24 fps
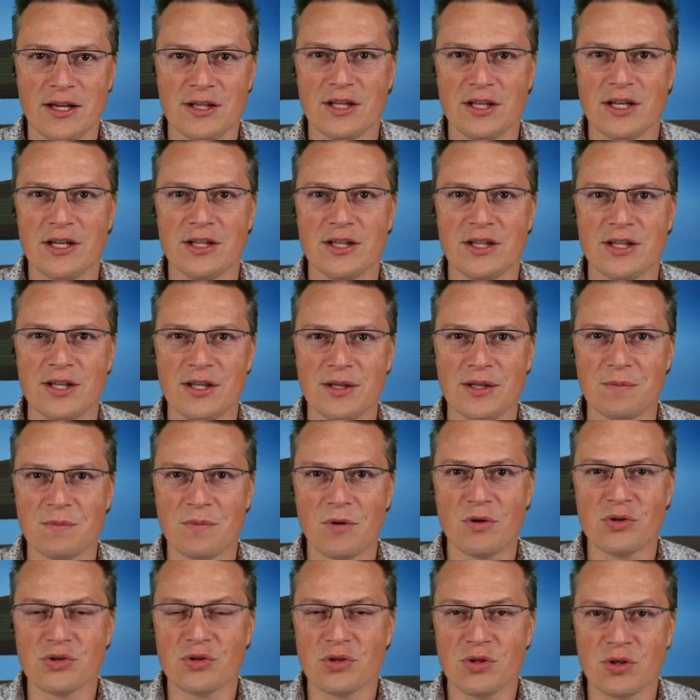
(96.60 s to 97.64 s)
in
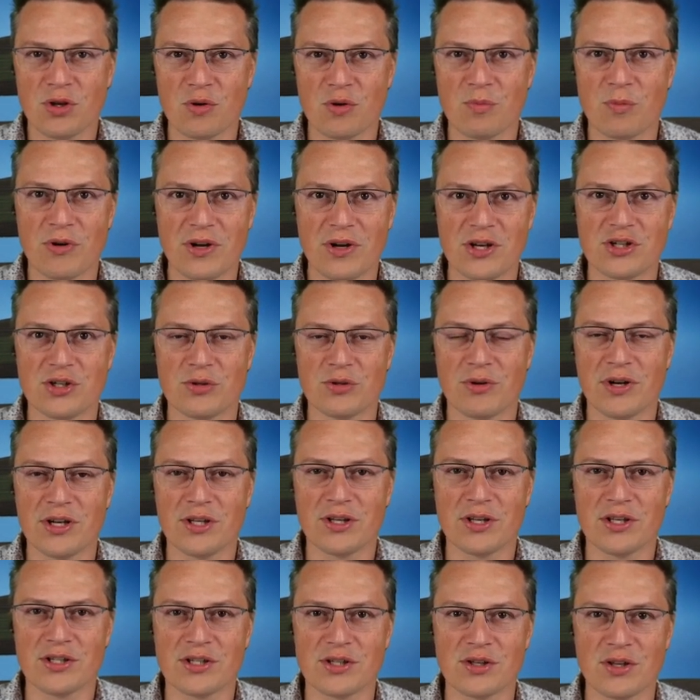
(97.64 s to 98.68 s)
the also in corporation,
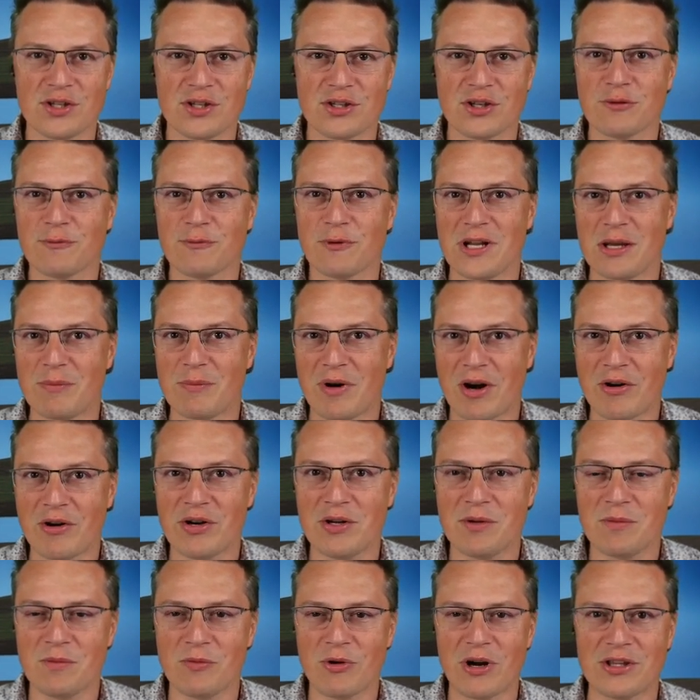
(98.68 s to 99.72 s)
right? It's not for
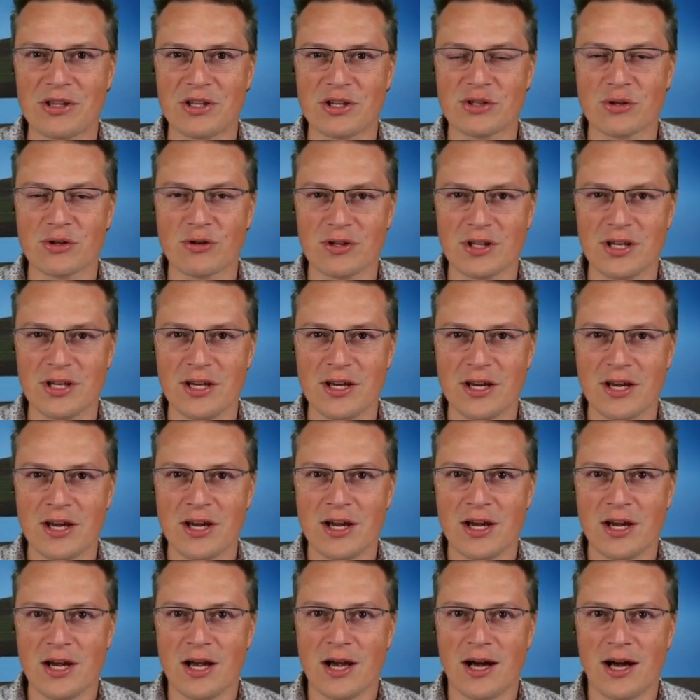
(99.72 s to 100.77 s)
library writers only.
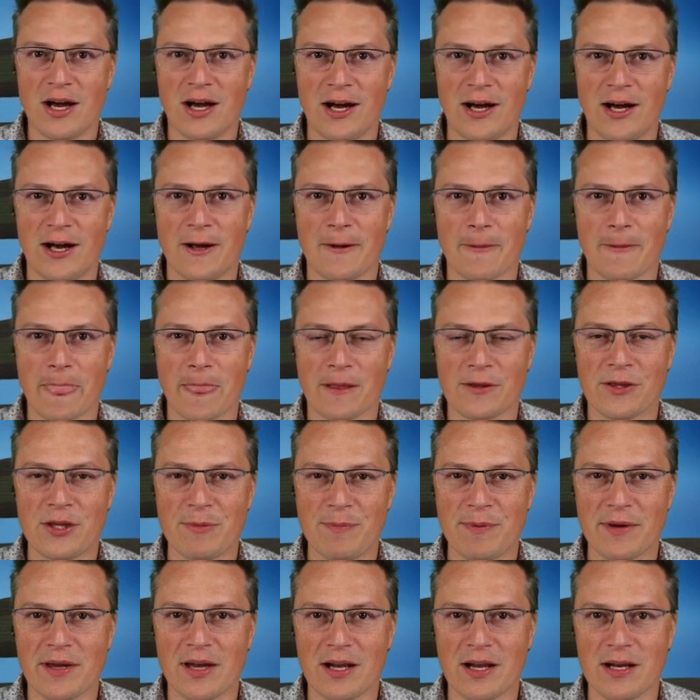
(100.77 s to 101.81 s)

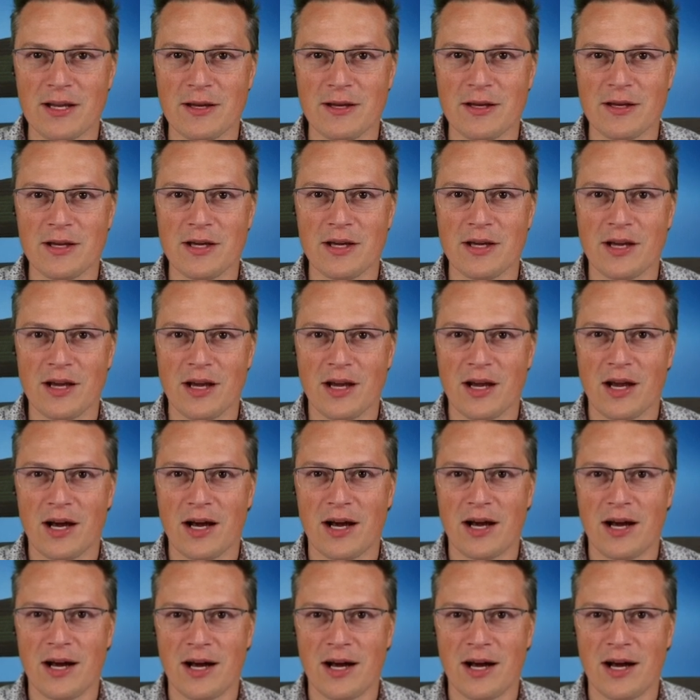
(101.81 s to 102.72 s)
Typically,